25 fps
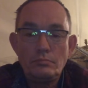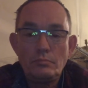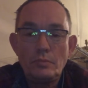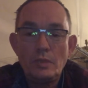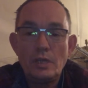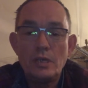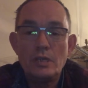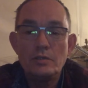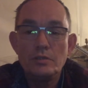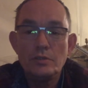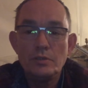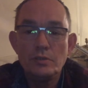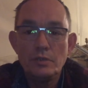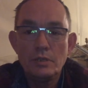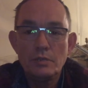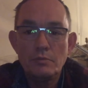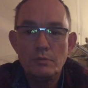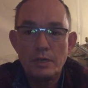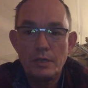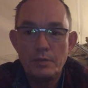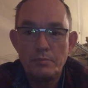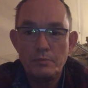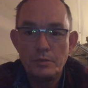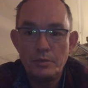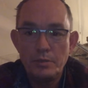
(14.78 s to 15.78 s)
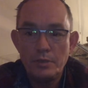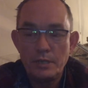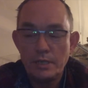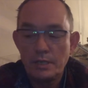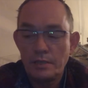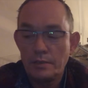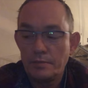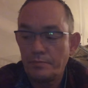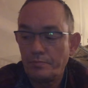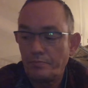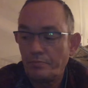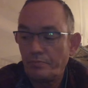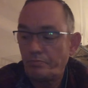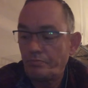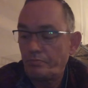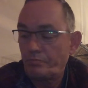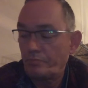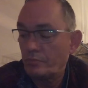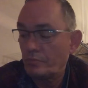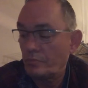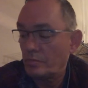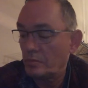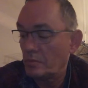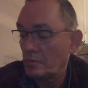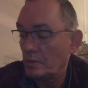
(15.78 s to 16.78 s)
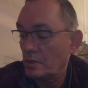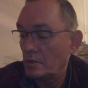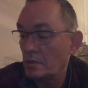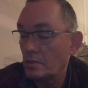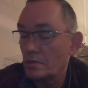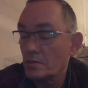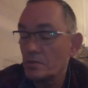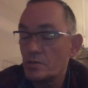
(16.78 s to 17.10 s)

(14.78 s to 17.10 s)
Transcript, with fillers: and doing what I'm doing. The